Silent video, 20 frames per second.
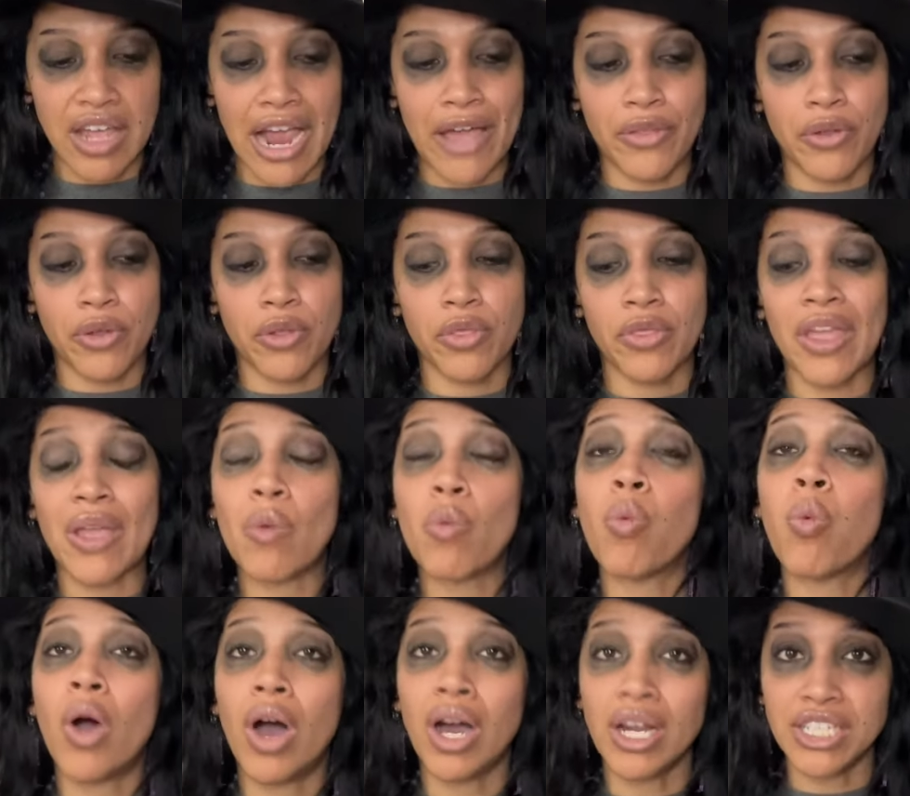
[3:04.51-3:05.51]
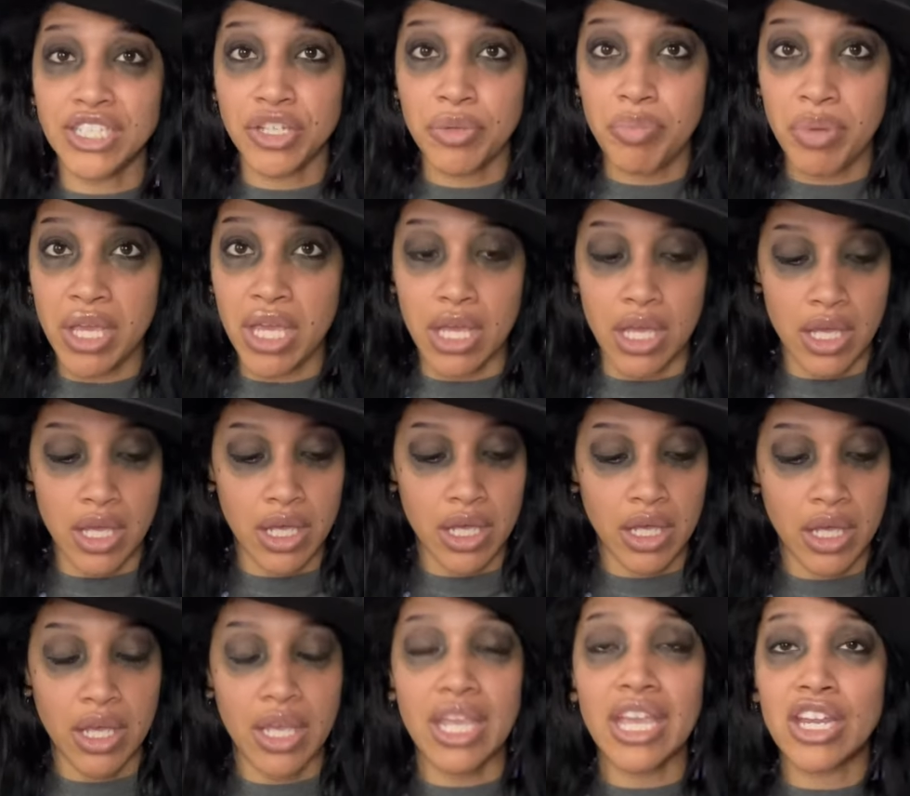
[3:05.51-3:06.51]
Either they want to be
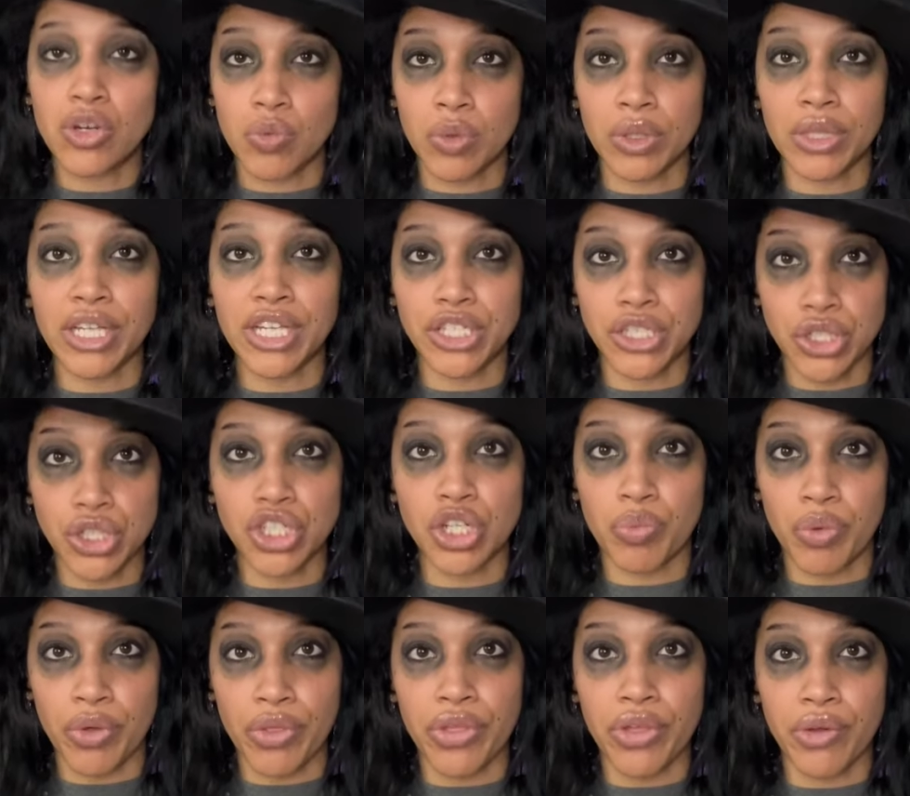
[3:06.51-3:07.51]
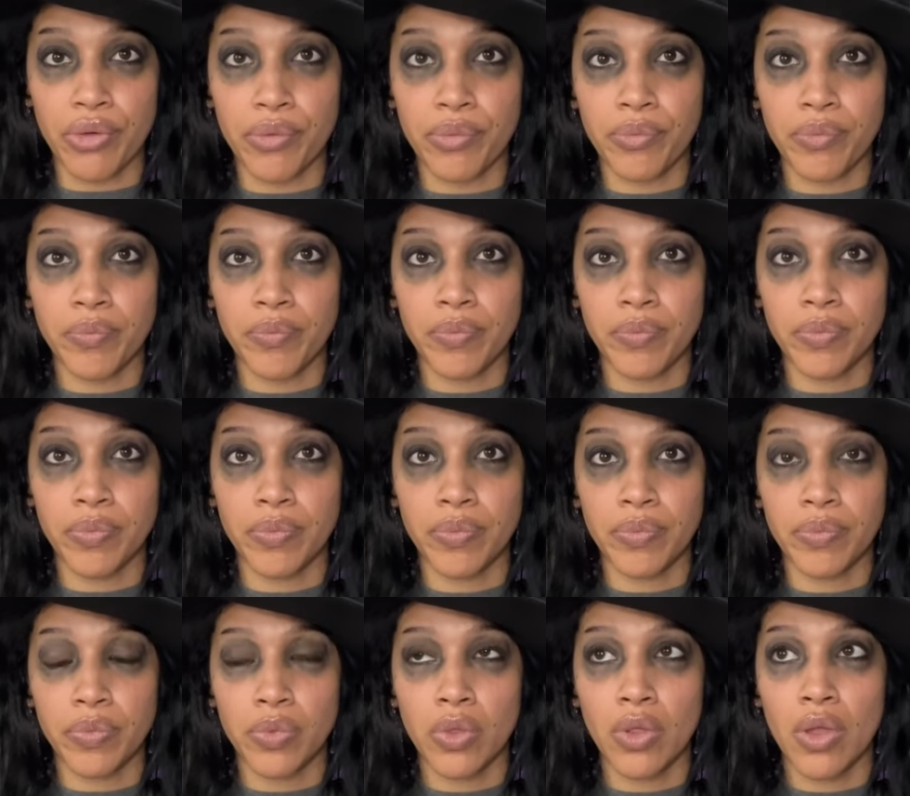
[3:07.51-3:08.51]
in a relationship with you.
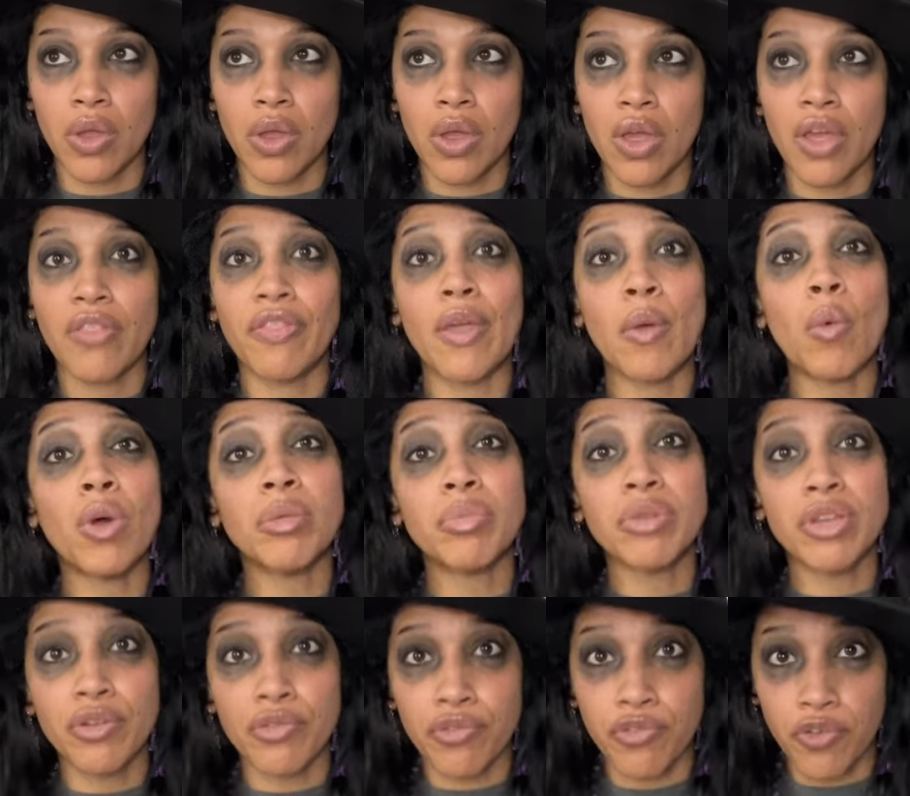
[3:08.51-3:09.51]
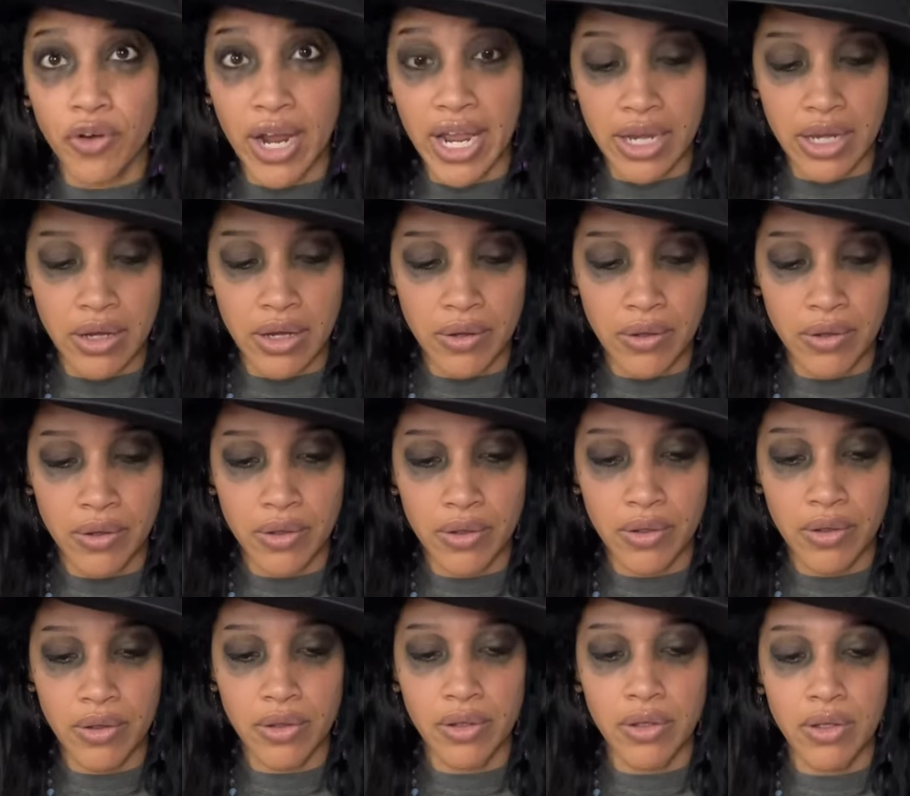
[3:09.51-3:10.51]
They want to be your friend,
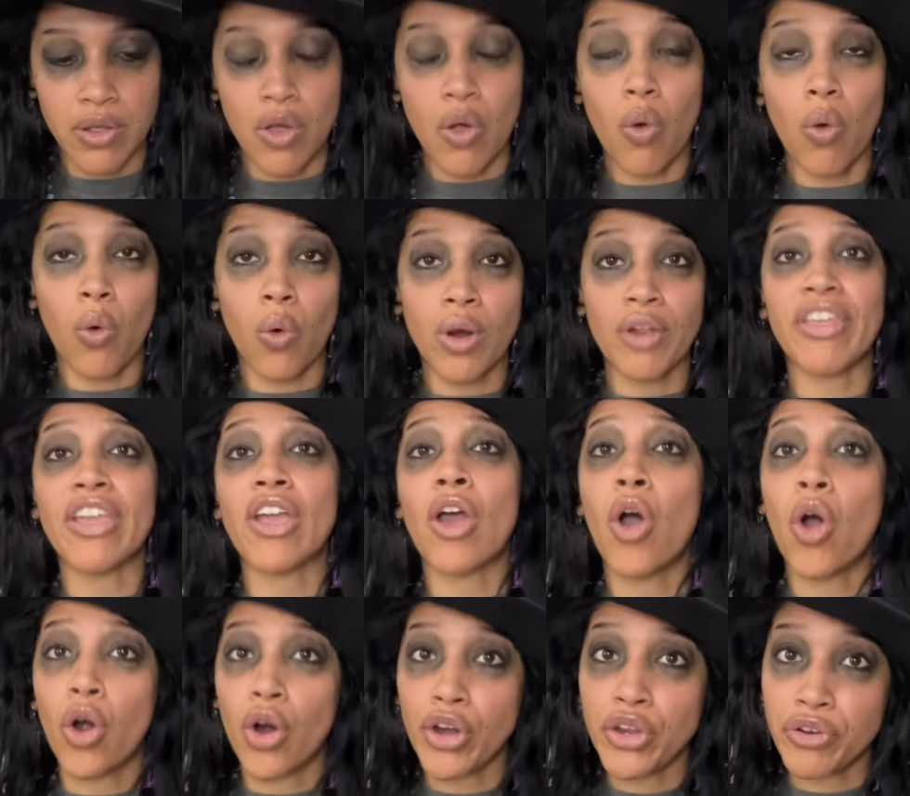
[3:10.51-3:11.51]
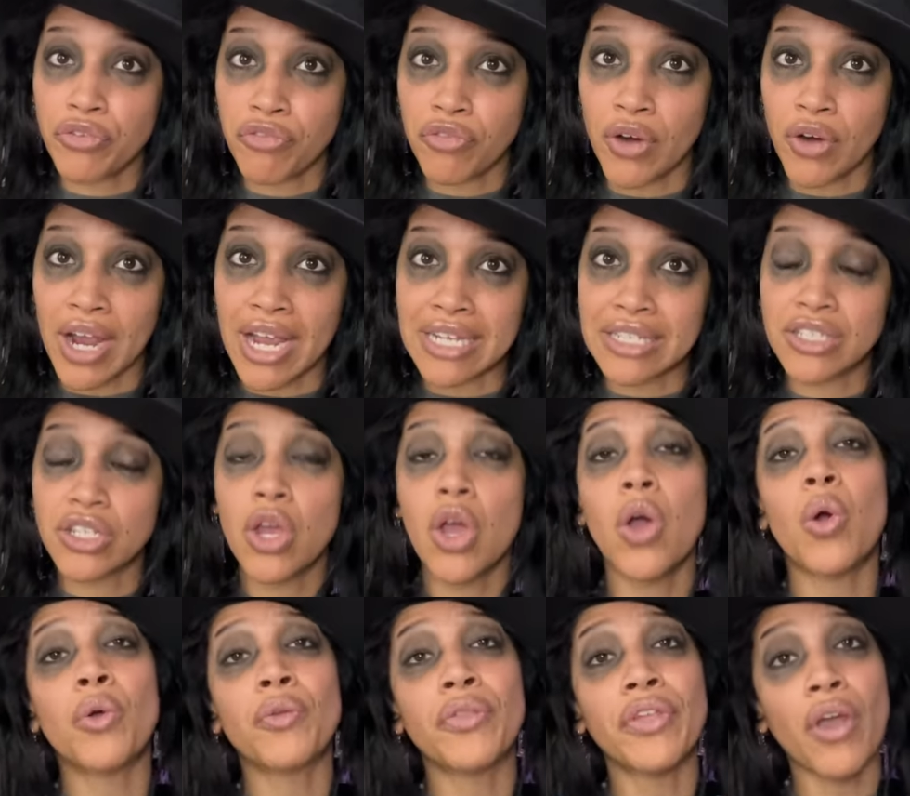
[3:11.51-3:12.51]
or they are your friend,
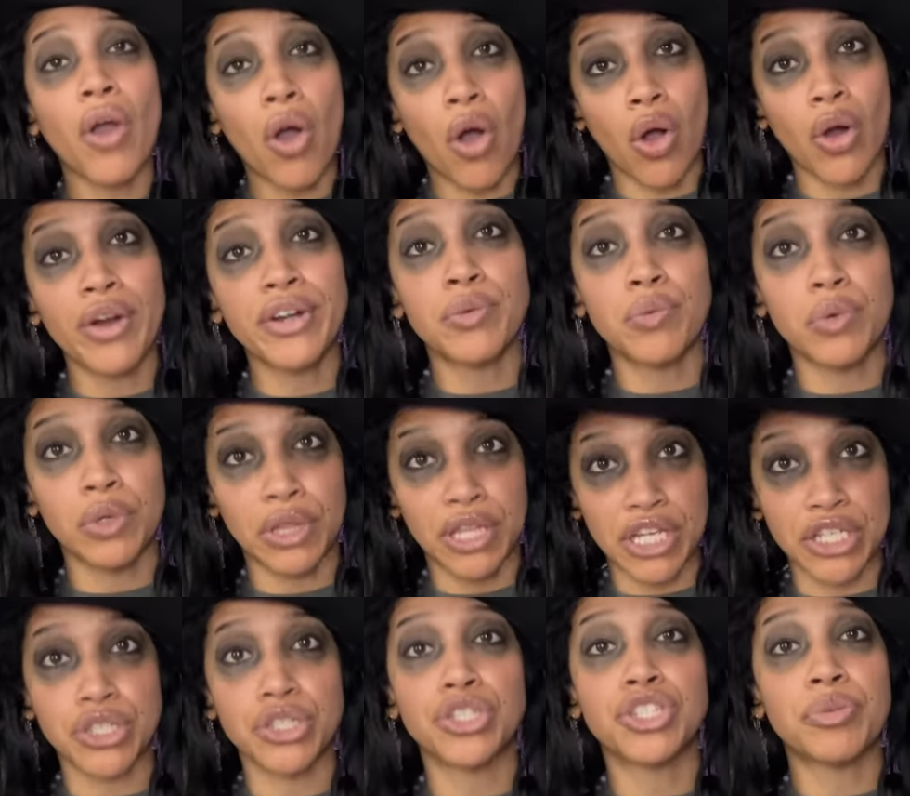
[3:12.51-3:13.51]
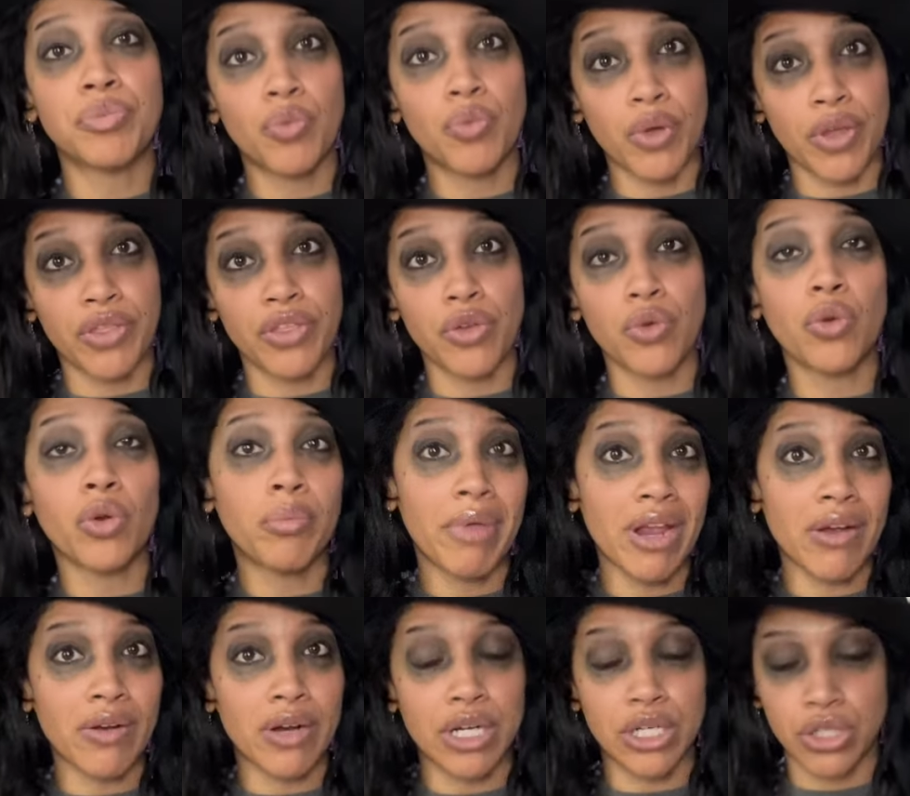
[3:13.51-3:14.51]
or they are in a relationship with you or
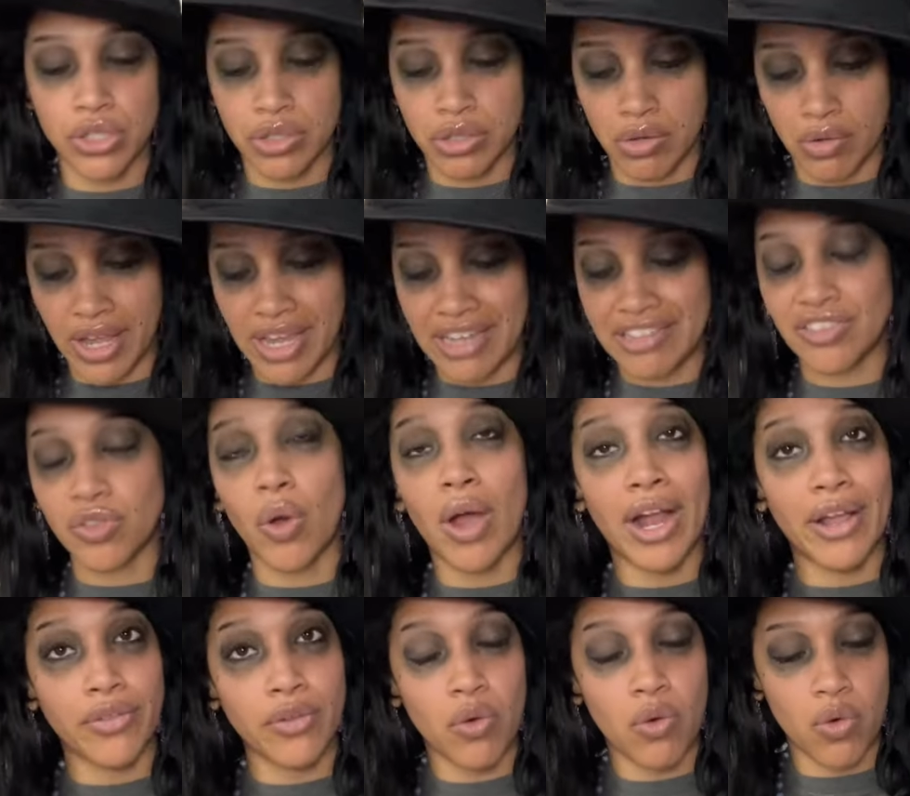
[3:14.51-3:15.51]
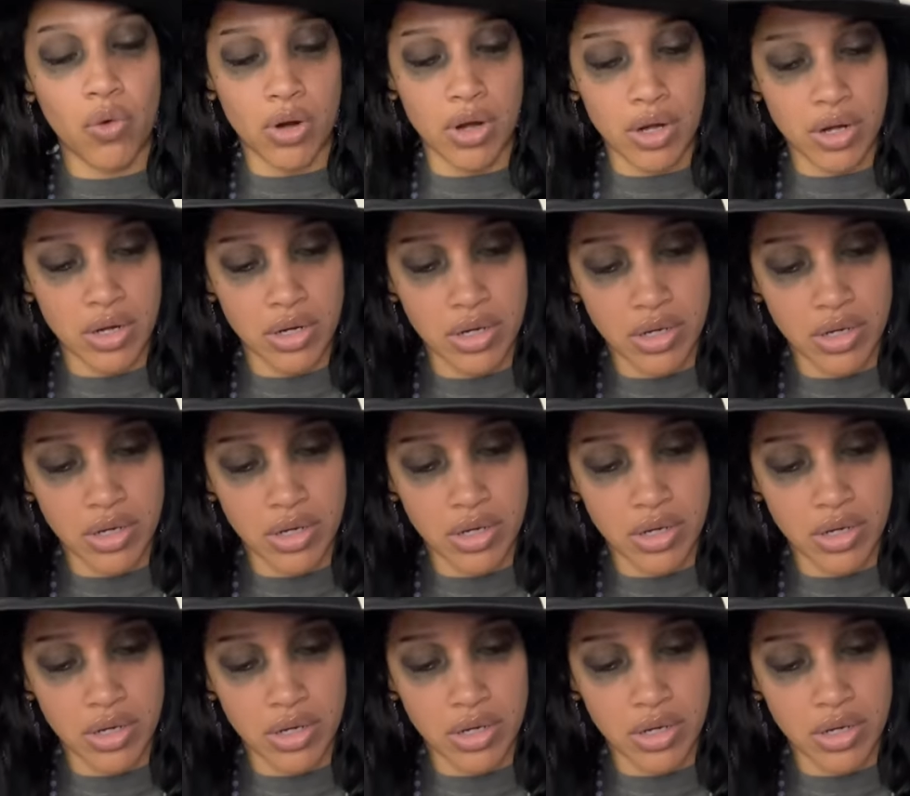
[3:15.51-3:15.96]
marriage. Okay, so either or.